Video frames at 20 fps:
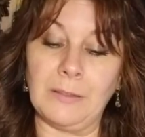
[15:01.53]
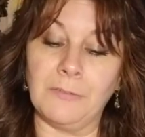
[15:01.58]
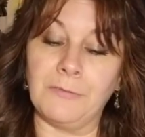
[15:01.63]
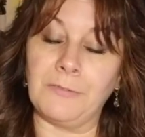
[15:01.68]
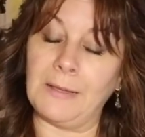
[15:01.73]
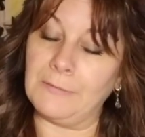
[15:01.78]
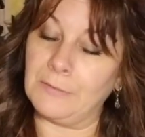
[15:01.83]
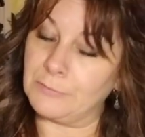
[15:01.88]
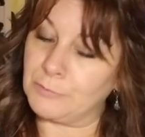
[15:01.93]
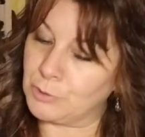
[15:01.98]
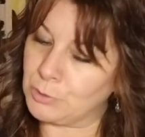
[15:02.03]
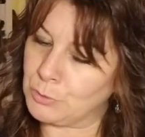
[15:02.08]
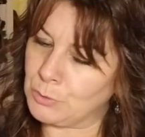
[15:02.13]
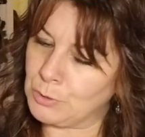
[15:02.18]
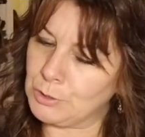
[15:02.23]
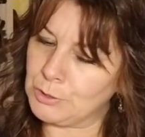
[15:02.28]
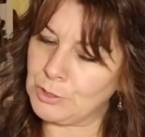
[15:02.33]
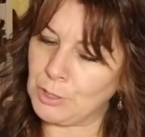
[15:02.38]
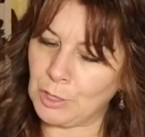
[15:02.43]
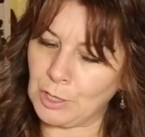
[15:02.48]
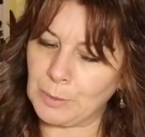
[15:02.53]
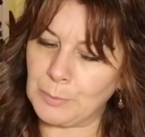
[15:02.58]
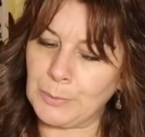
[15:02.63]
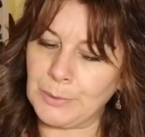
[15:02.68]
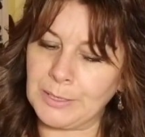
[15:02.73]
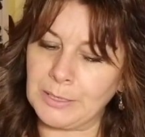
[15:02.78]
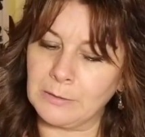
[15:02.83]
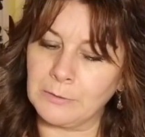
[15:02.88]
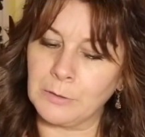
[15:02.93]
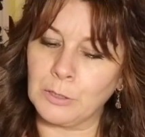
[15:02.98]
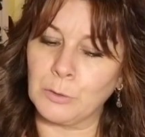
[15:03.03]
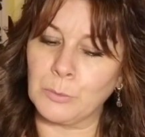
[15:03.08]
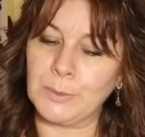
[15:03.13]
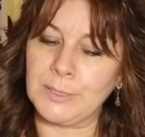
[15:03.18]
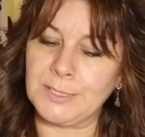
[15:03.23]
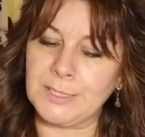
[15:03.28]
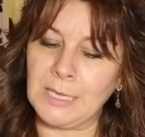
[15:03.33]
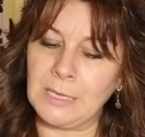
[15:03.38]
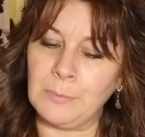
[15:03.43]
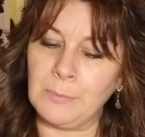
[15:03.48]
the Five of Swords harboring a little
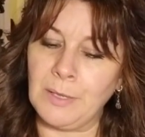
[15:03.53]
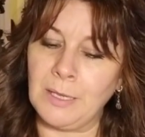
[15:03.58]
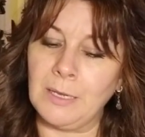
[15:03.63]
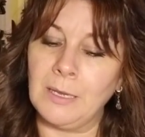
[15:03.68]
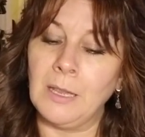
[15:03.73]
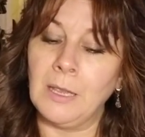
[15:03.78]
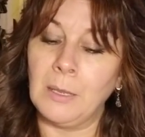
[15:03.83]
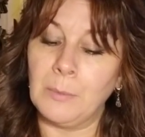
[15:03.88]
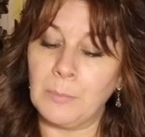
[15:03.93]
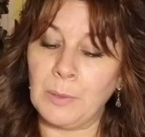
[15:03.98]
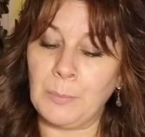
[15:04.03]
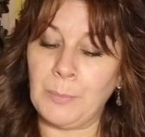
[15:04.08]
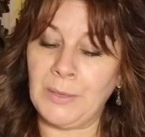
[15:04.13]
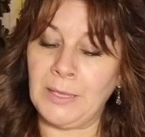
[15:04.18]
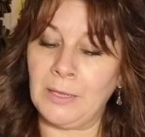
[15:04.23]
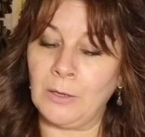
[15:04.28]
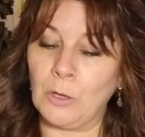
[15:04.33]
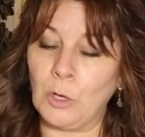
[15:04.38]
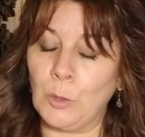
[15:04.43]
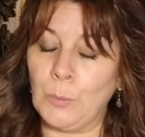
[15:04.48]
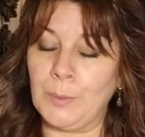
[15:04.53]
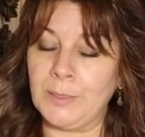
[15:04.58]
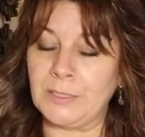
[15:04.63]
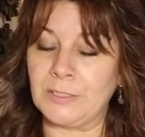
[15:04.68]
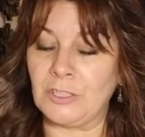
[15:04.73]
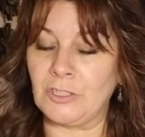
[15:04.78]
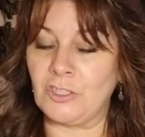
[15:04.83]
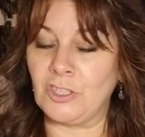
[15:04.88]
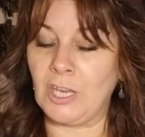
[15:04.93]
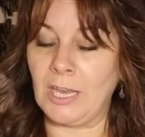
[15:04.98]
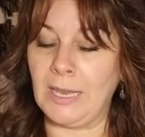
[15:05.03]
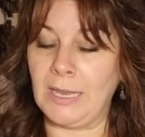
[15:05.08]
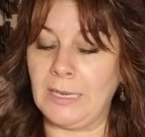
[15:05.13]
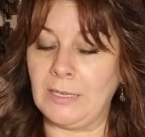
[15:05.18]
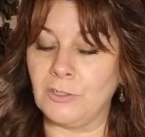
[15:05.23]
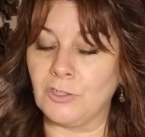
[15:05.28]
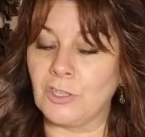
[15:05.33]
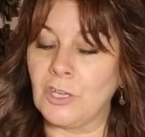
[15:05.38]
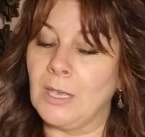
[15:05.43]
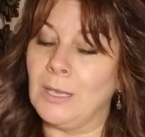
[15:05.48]
resentment, but being open to
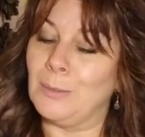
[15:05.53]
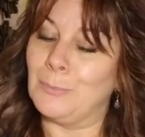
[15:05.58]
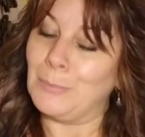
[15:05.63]
change,